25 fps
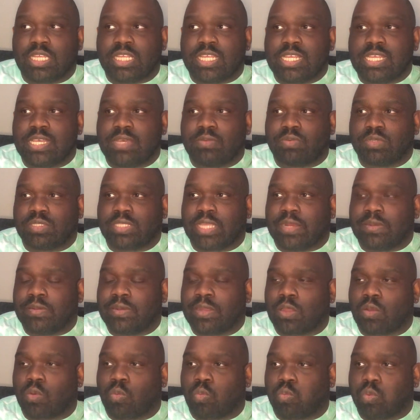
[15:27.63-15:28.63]
it was that
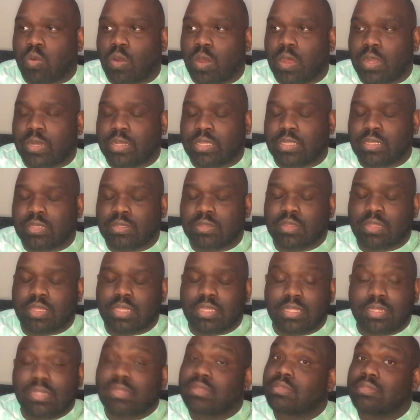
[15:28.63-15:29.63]
nigga Ronnie
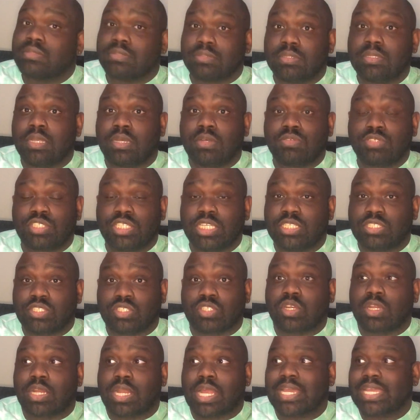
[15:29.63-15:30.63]
no shit,
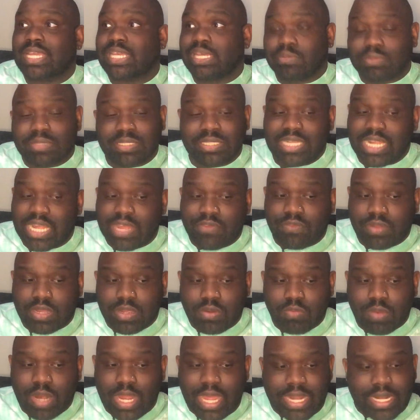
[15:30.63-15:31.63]
Sherlock. It was definitely
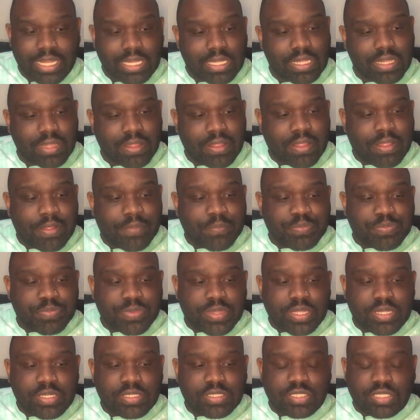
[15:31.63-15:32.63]
Ronnie.
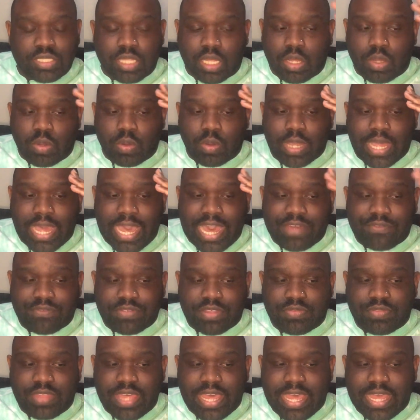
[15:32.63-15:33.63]
So
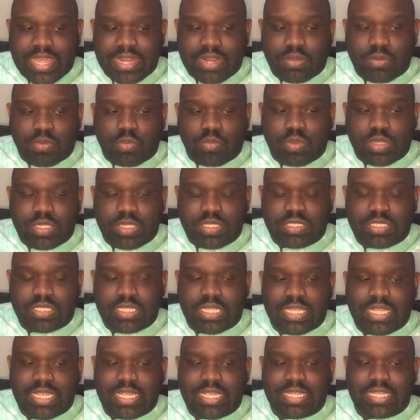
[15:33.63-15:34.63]
after that, we
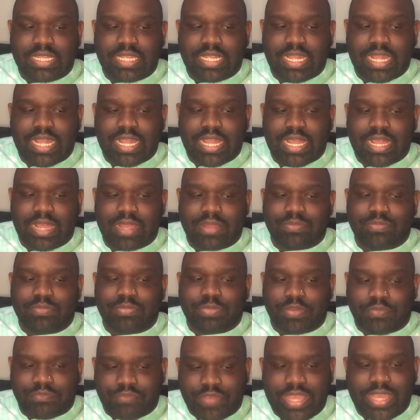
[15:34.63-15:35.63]
see
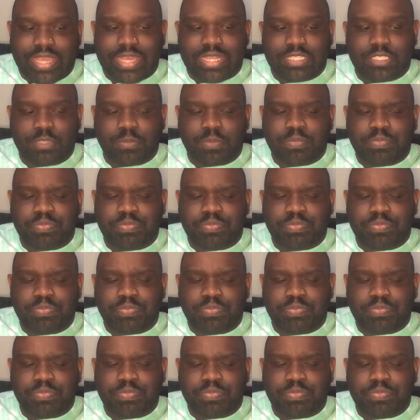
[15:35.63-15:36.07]
the feds.